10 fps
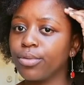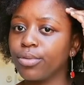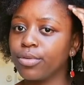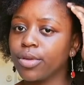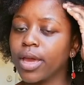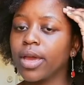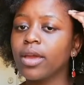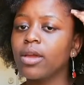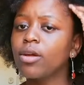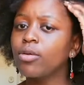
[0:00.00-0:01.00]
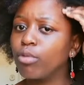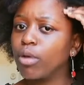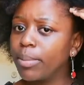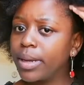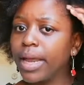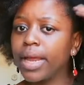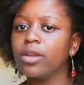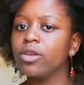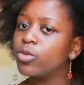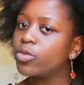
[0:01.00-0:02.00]
Okay, rub it in, don't
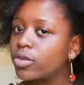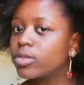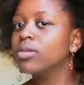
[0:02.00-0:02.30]
just